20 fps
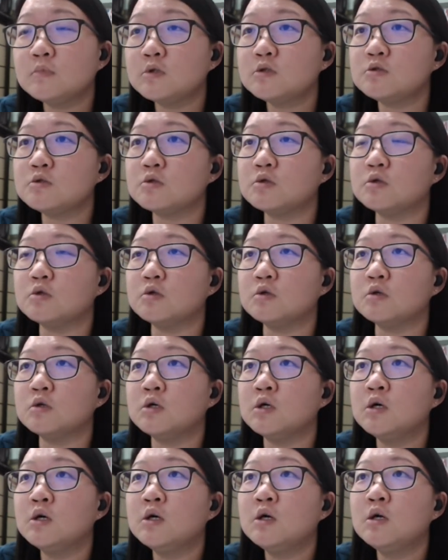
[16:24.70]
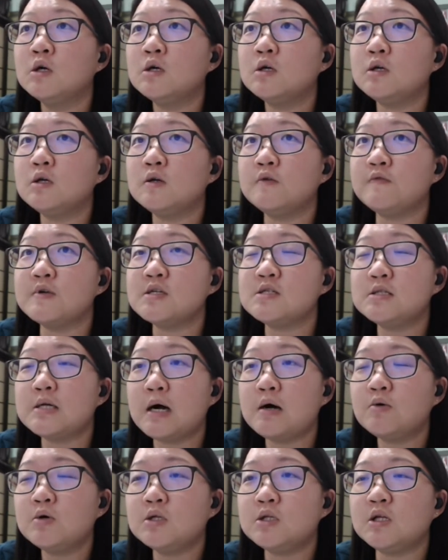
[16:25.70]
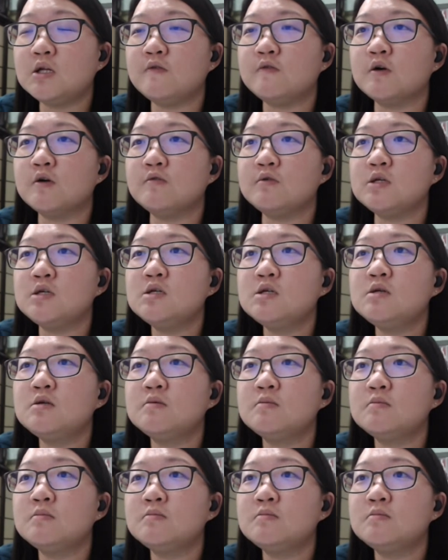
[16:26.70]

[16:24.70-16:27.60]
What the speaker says: So if it's downward delivery,